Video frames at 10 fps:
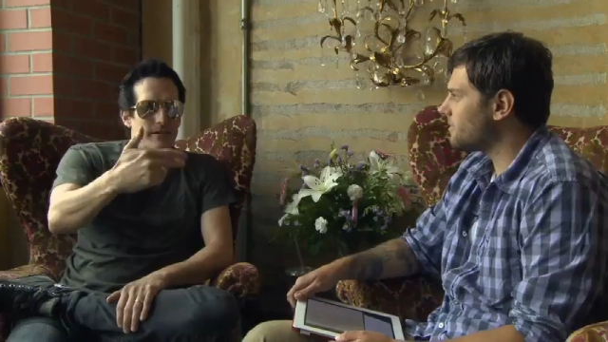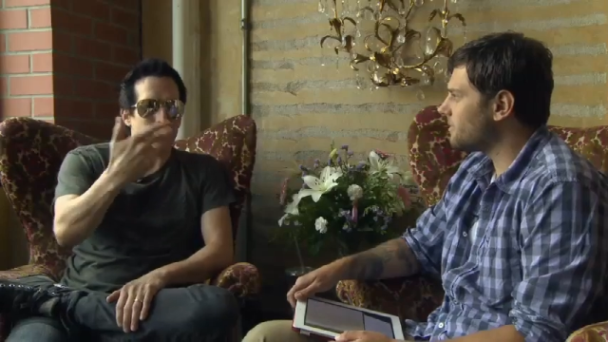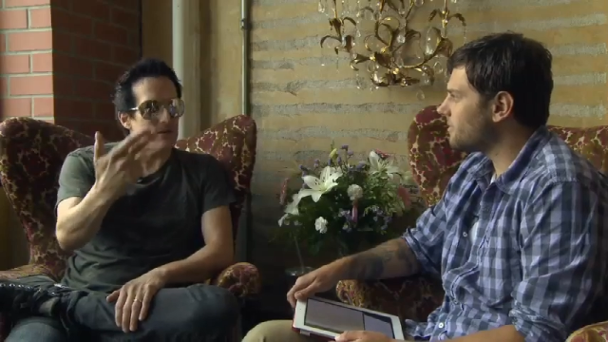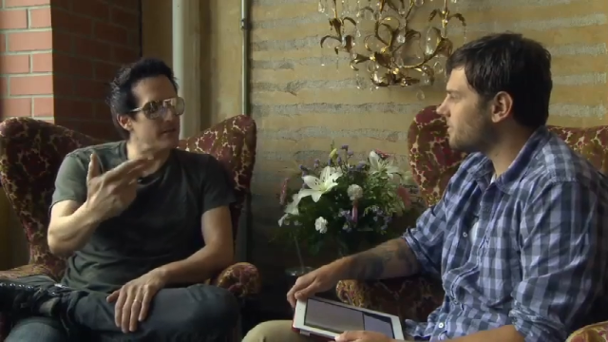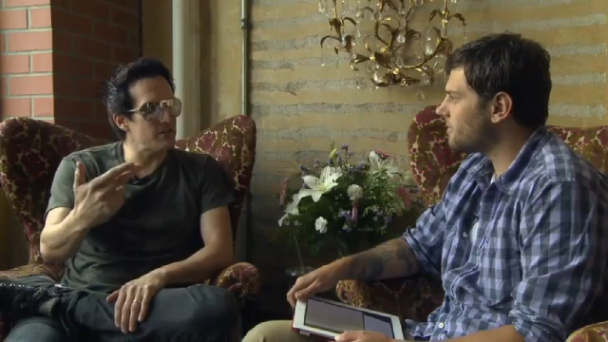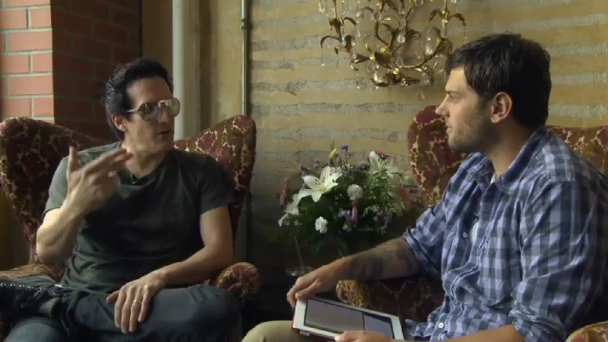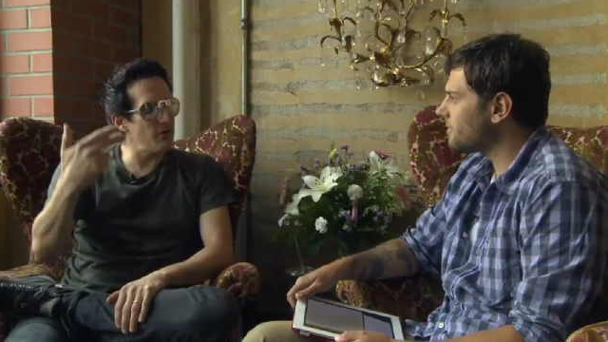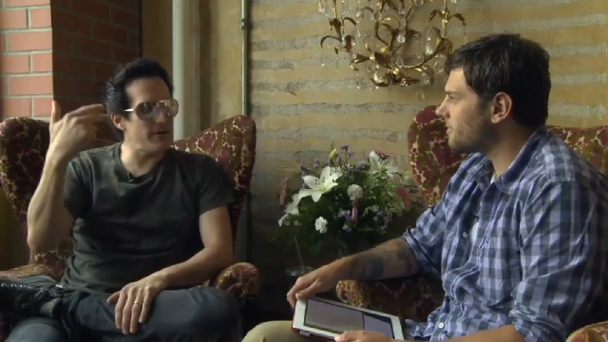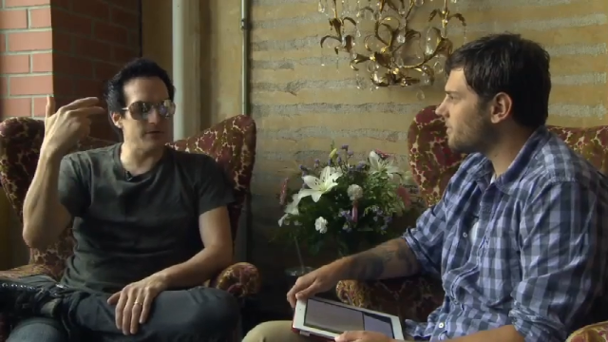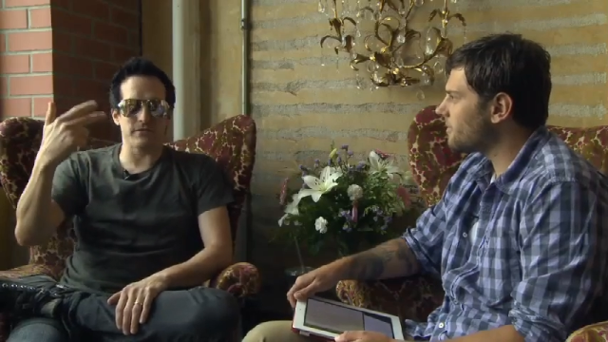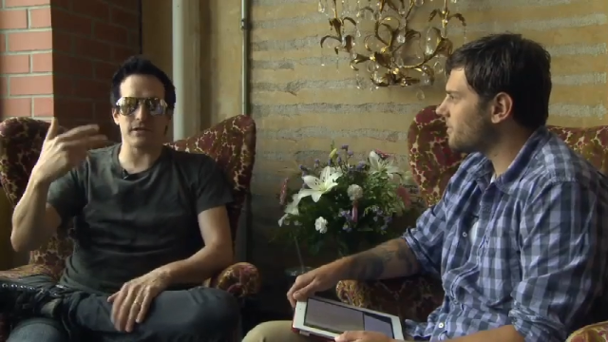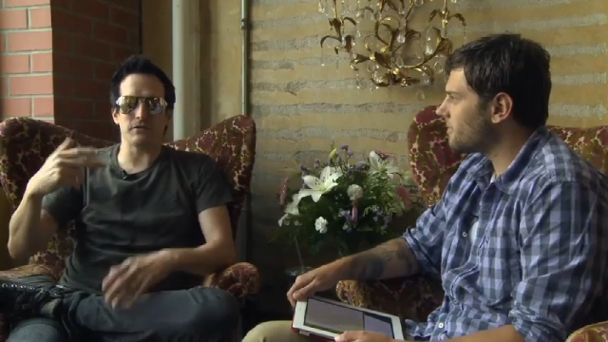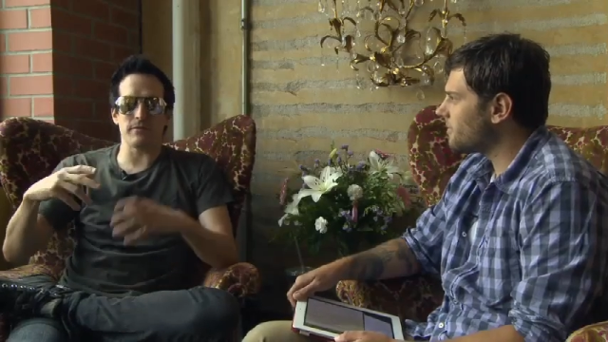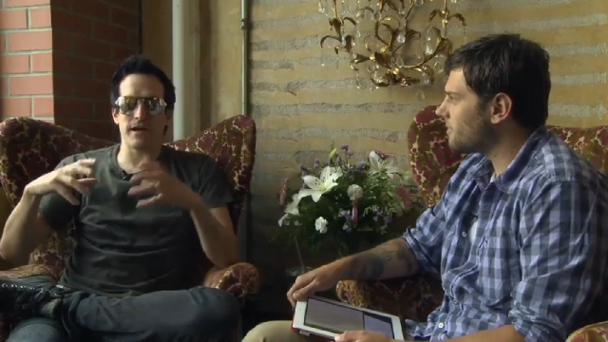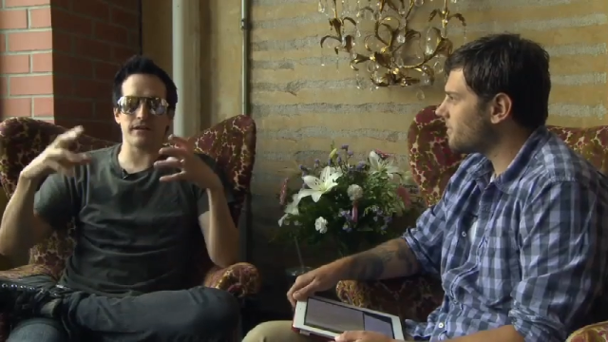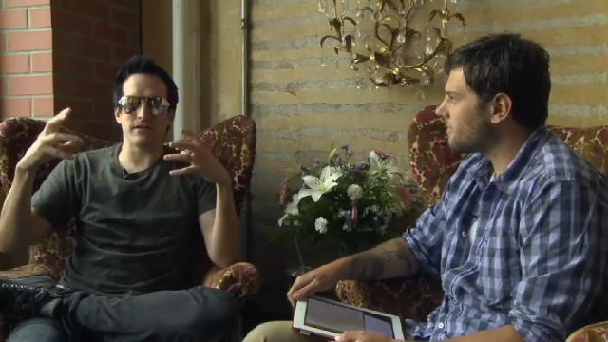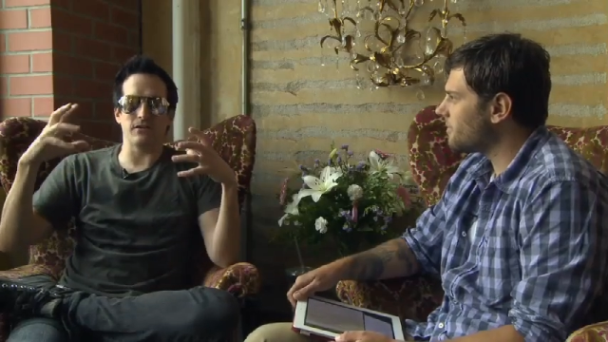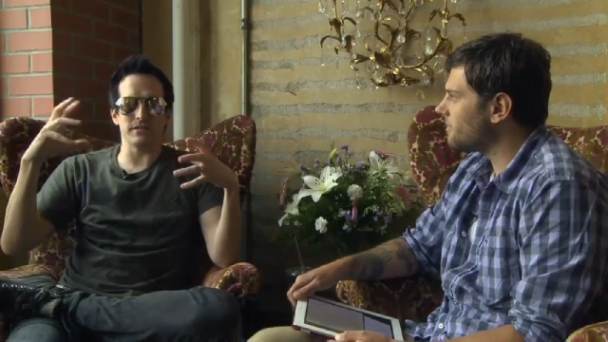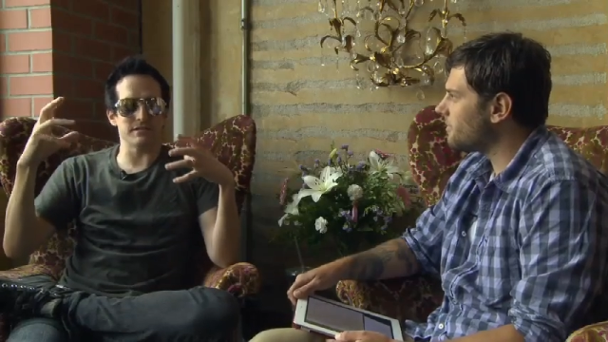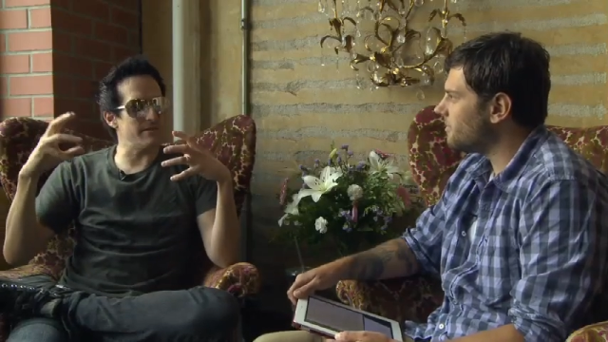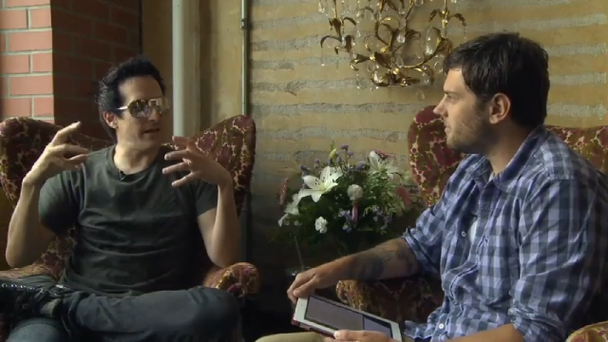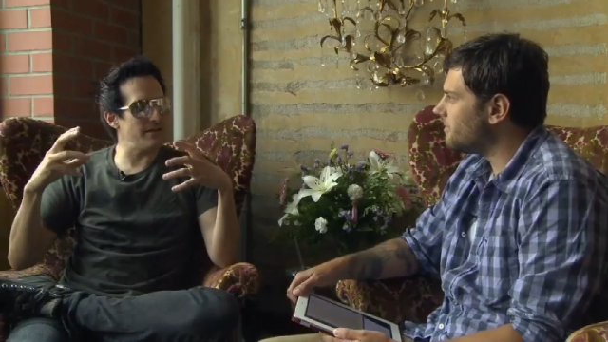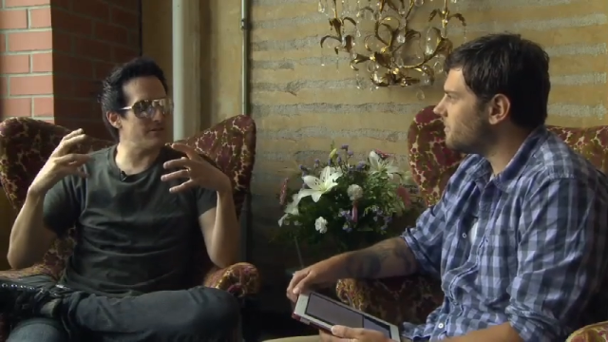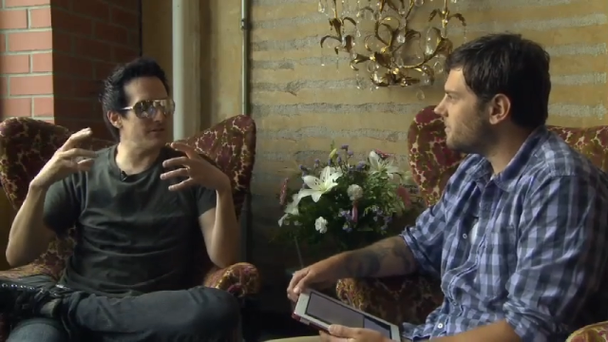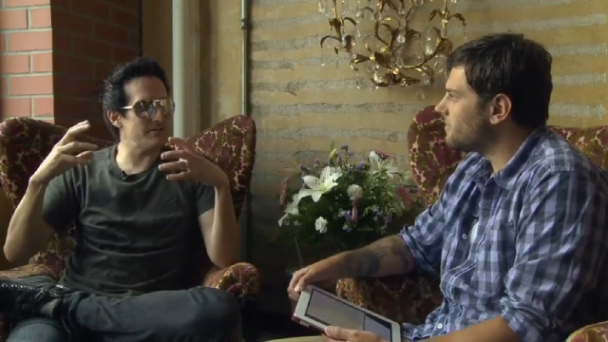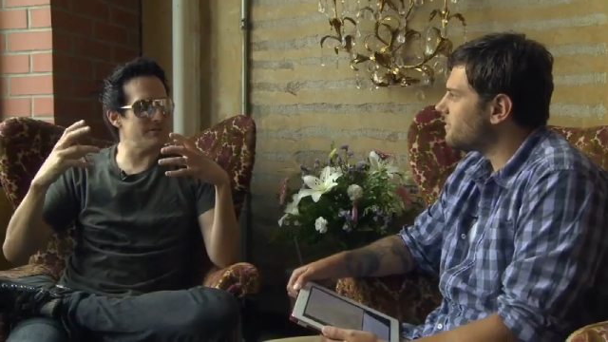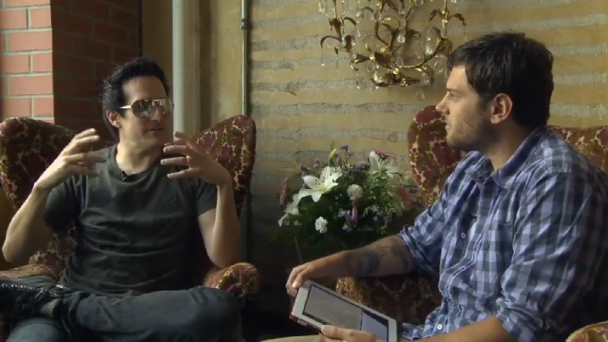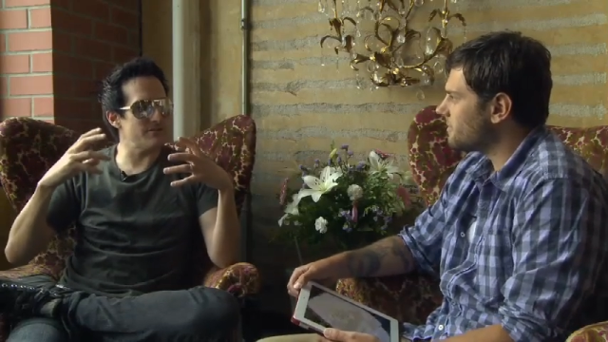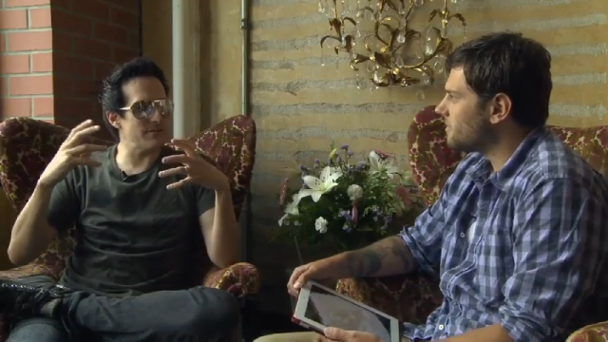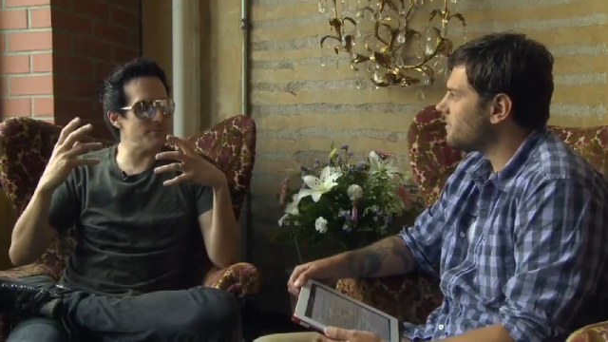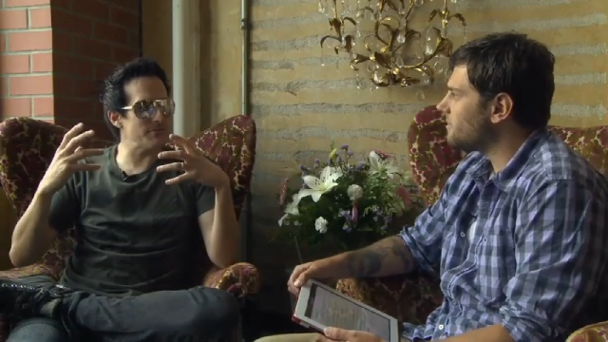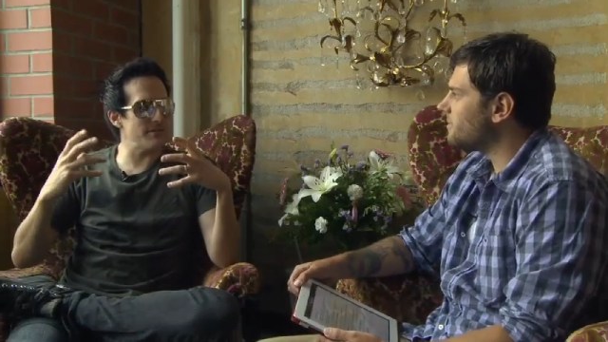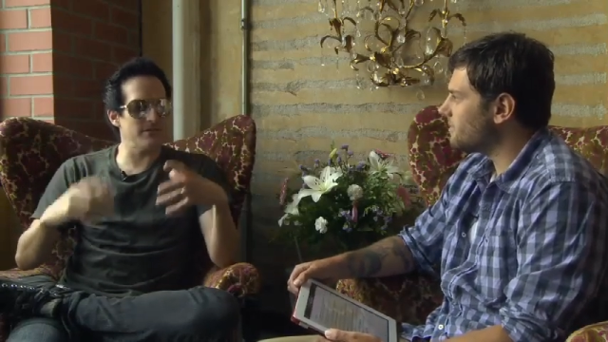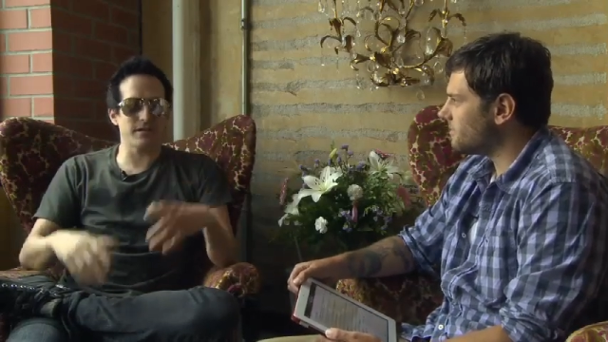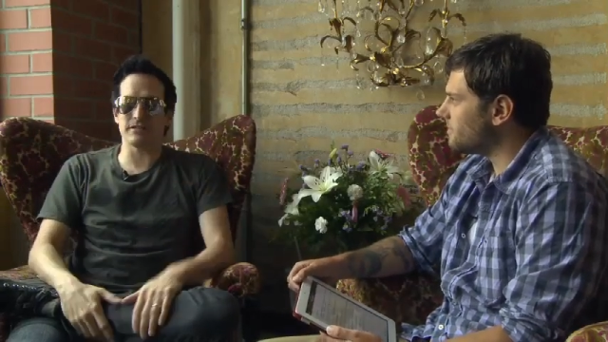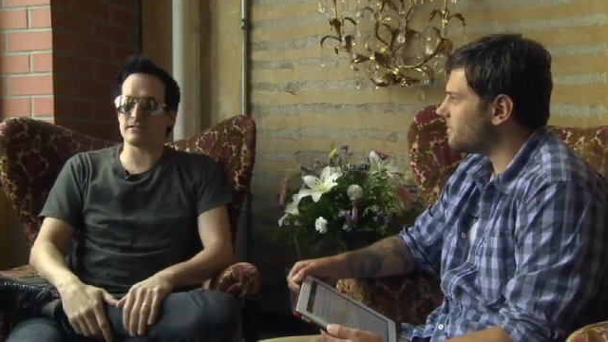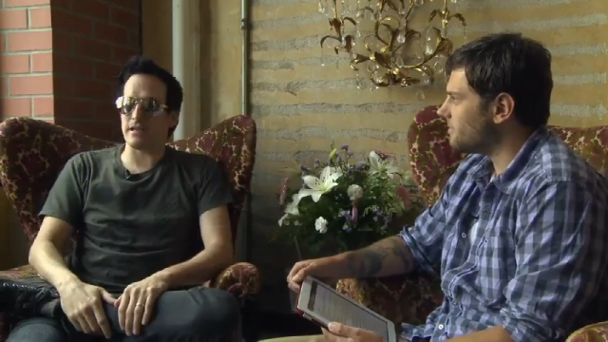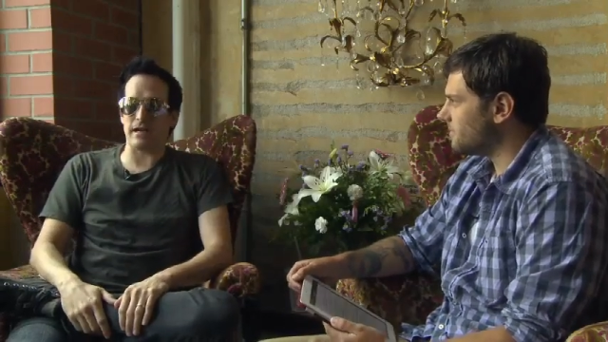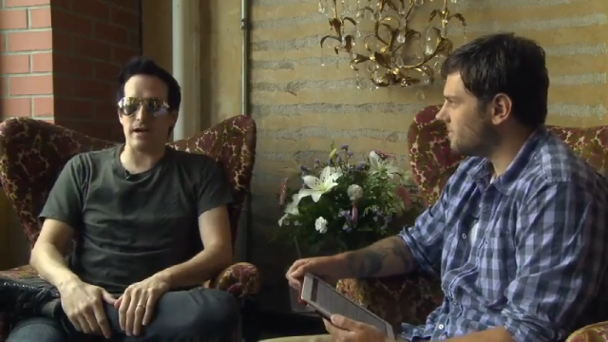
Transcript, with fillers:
Speaker 1: like this whole thing with Nickelback and all these dancers and strippers and everything. It's mm-hmm.